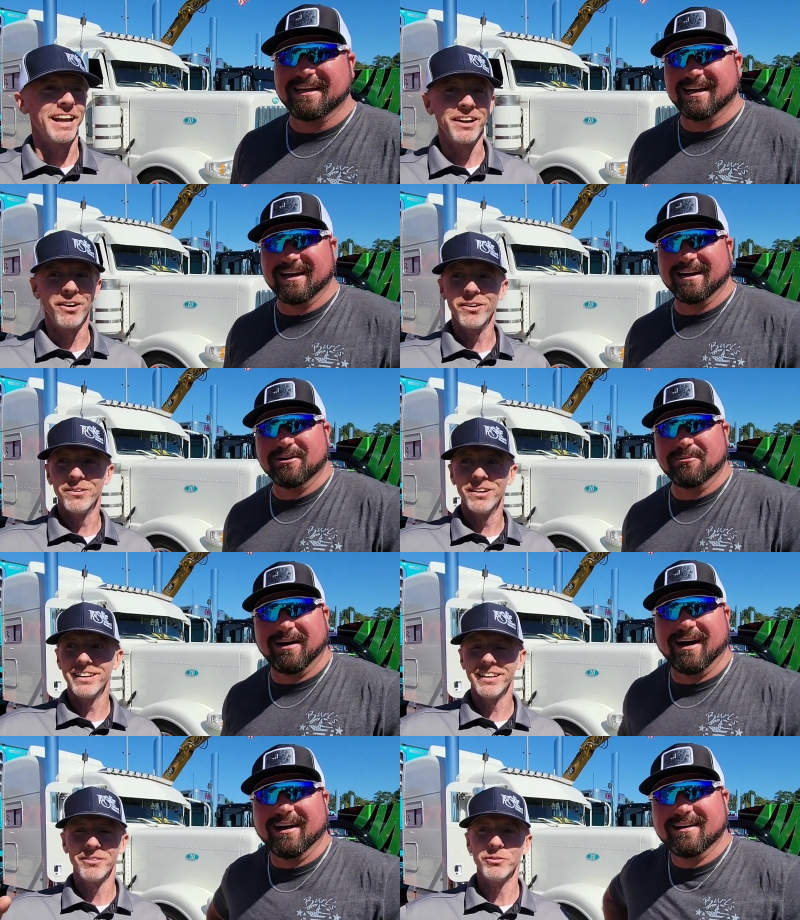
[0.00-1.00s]
Speaker 1: had oh,
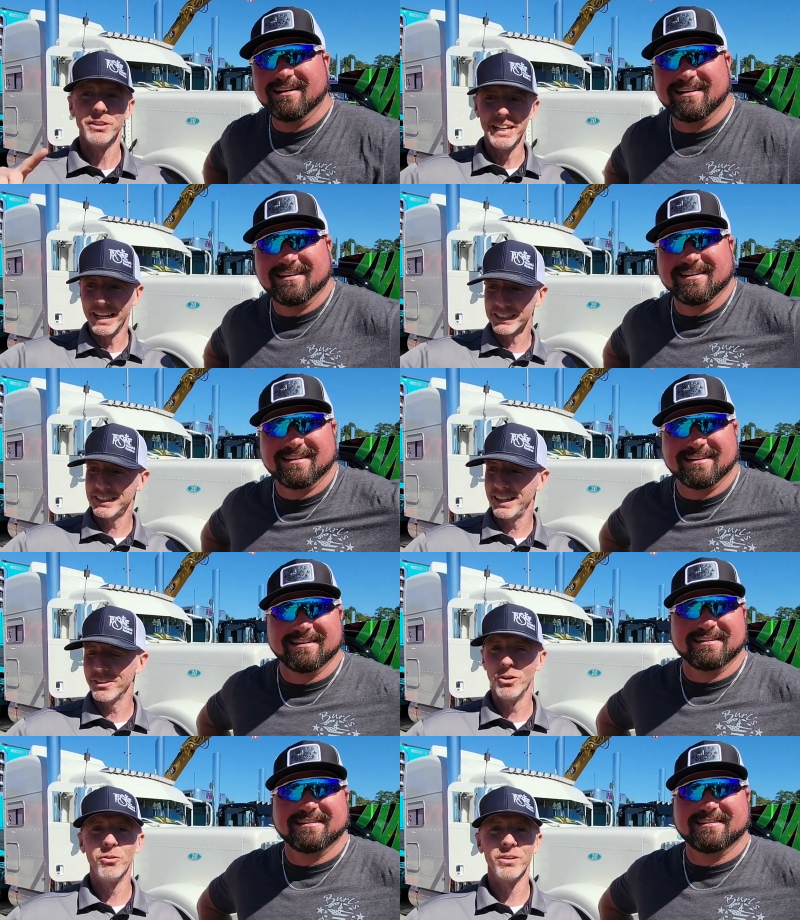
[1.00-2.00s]
already wow. the next
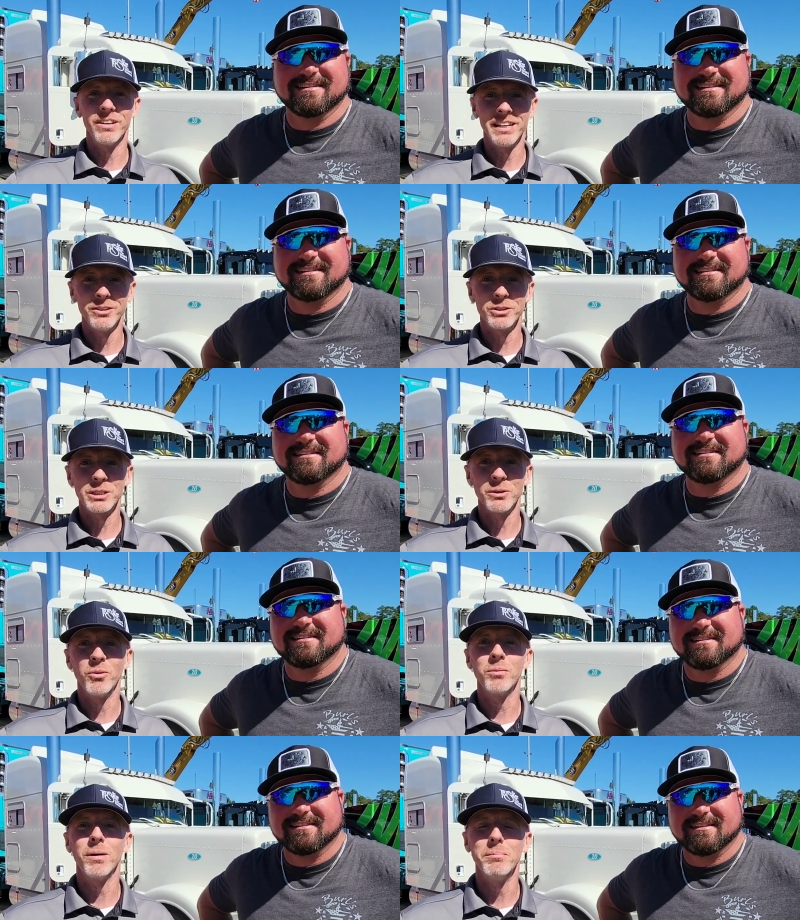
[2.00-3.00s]
town over in Henderson.
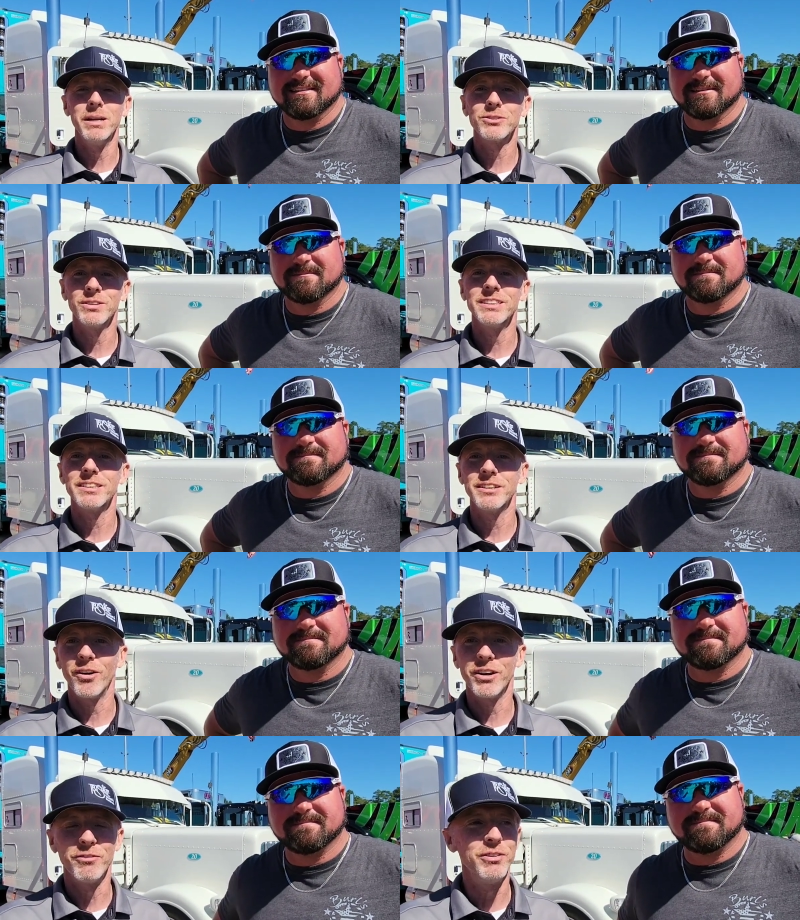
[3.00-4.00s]
One of my best friends had
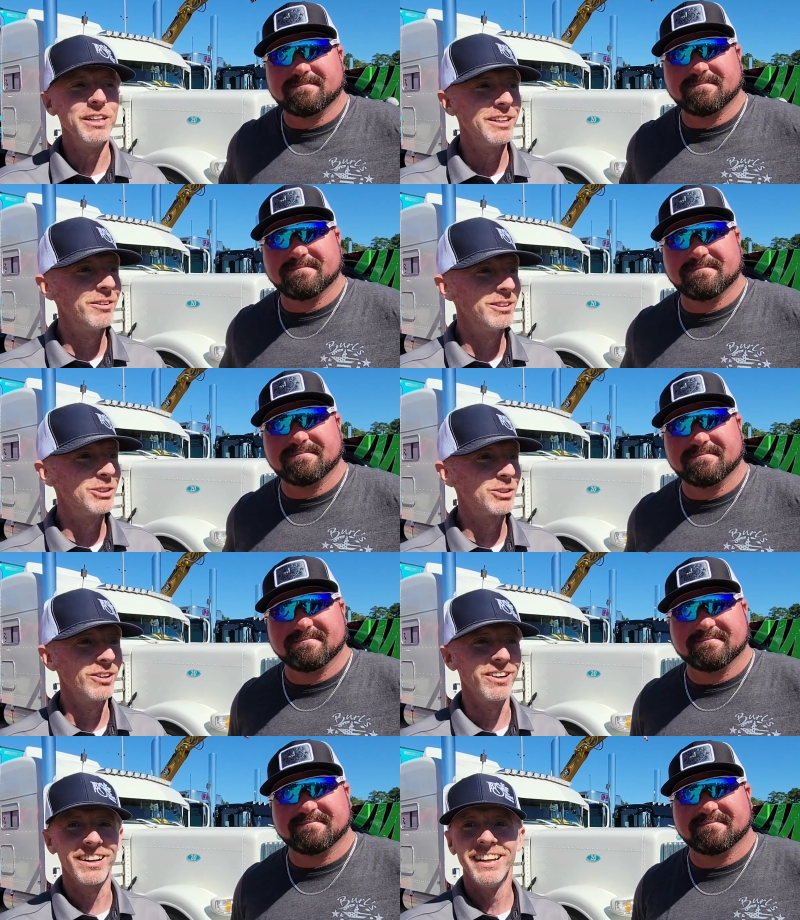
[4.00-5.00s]
already videoed the
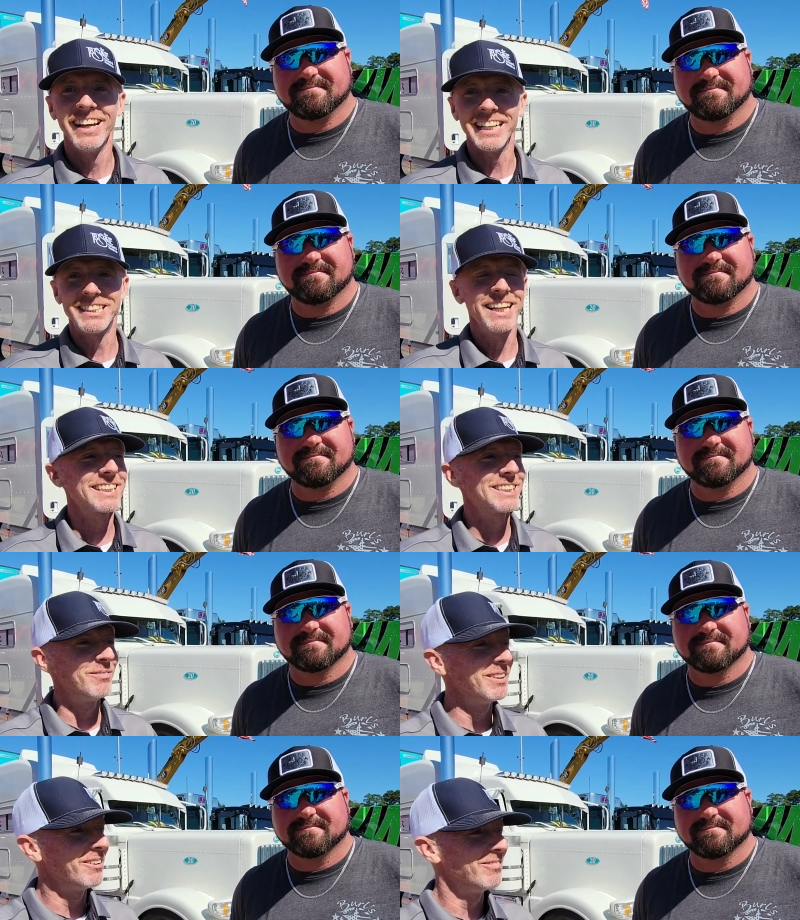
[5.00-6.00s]
truck and
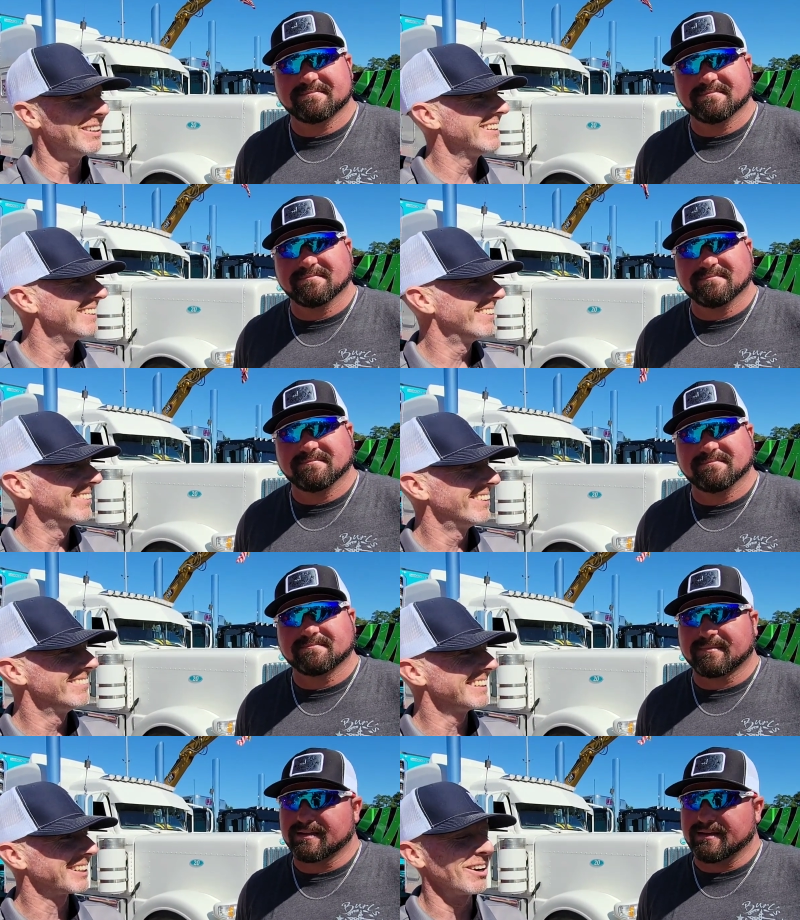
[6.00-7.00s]
texted me a video
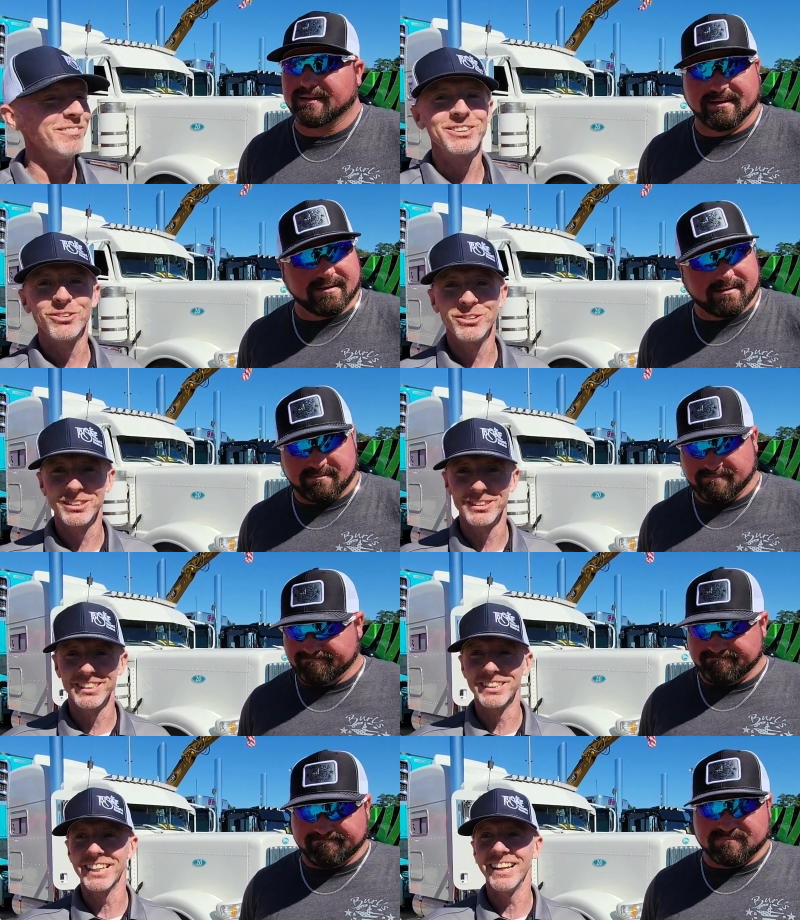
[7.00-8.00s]
of it coming through the,
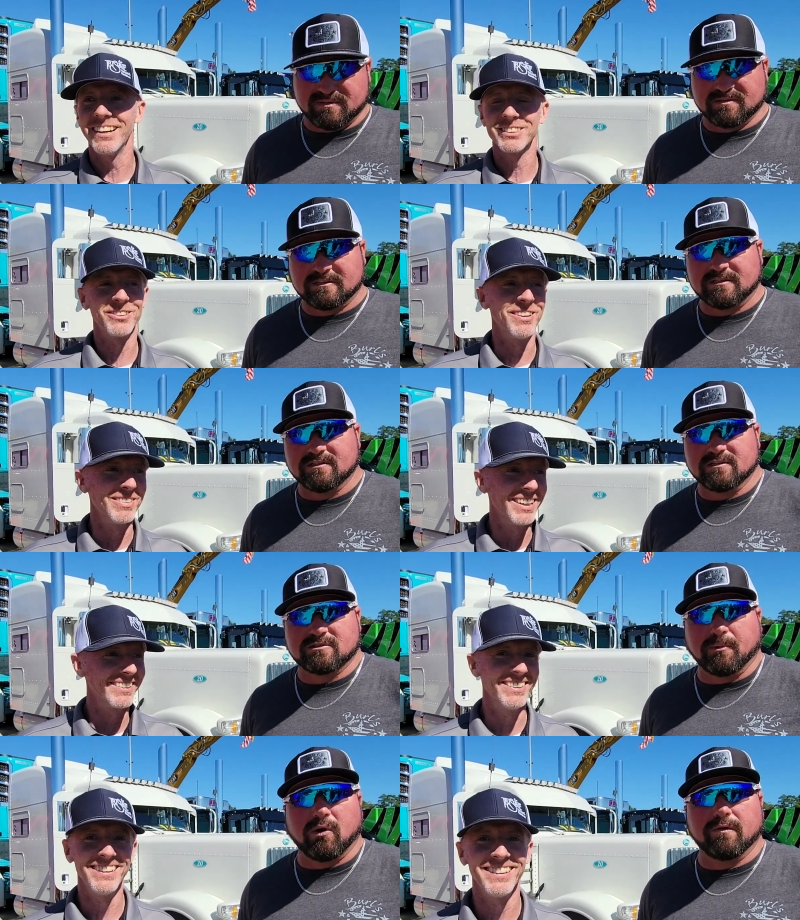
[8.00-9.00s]
the town. So I'm like,
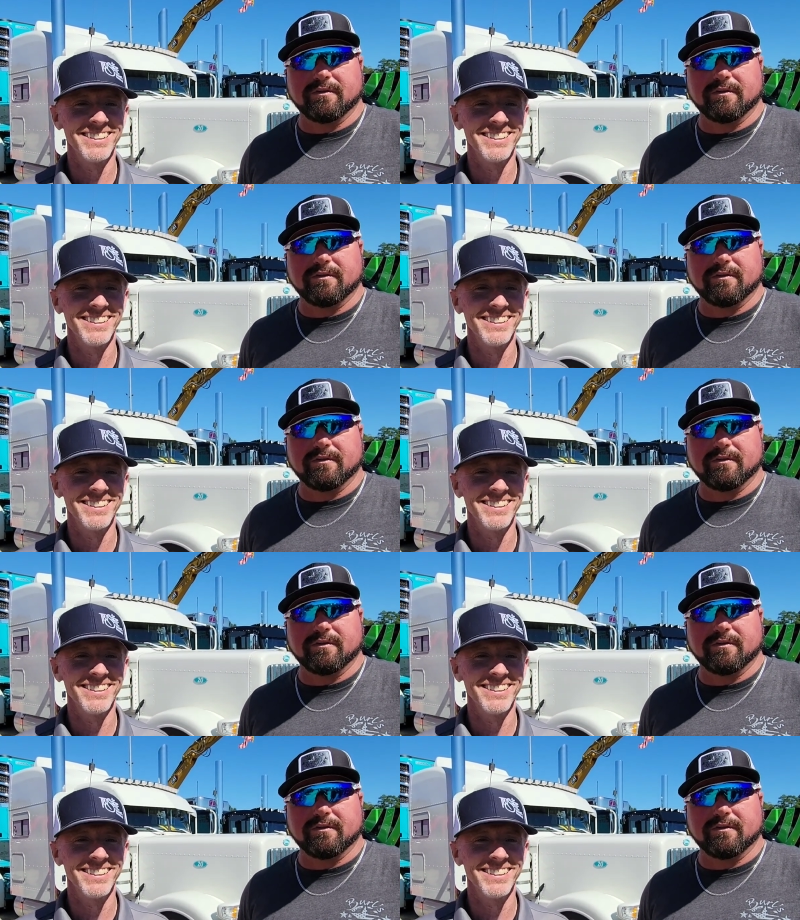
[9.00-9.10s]
spoiled well,